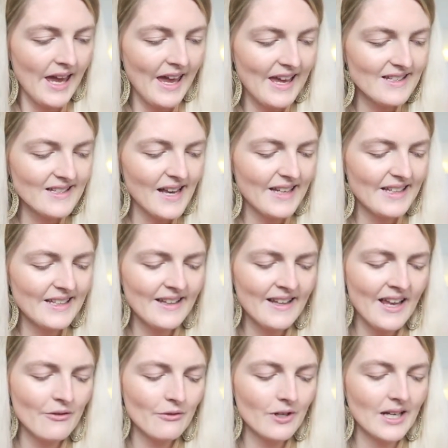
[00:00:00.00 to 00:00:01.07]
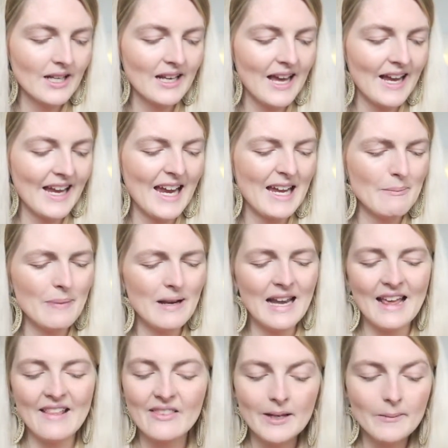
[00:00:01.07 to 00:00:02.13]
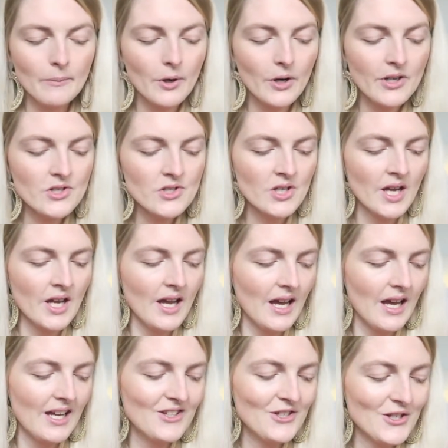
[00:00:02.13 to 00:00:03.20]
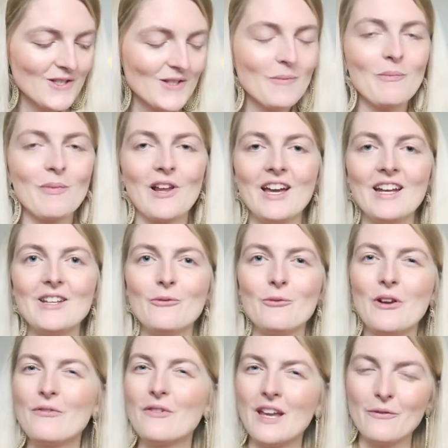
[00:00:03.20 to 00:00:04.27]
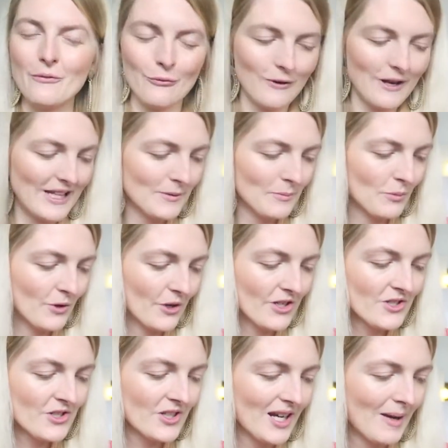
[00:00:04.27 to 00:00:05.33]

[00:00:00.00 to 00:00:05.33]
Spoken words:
And I didn't have really like a blending brush, I just applied it with a flat brush.